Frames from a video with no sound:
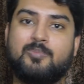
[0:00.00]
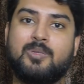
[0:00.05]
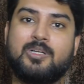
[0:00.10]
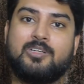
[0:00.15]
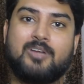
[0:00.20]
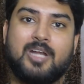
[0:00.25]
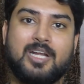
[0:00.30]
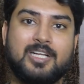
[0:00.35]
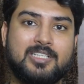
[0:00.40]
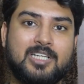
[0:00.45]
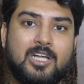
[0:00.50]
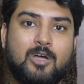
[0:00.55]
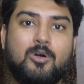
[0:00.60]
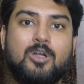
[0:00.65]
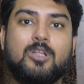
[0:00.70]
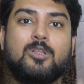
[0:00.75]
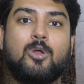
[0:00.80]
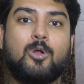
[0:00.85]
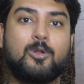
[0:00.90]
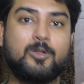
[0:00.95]
But right now,
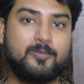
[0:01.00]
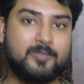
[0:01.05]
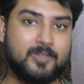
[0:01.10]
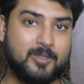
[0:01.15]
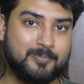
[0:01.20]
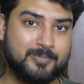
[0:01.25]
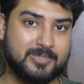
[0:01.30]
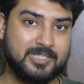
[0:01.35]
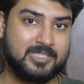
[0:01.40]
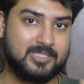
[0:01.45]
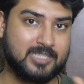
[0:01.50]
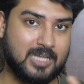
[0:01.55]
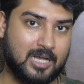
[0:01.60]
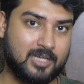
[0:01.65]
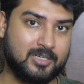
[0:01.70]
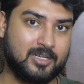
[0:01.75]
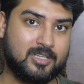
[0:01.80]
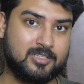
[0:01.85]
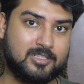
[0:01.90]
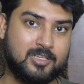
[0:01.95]
a lot of companies
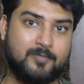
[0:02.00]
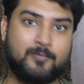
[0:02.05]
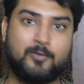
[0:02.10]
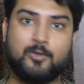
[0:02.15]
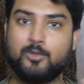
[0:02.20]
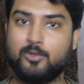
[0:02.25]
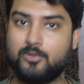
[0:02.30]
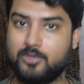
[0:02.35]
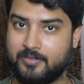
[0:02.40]
are asking for low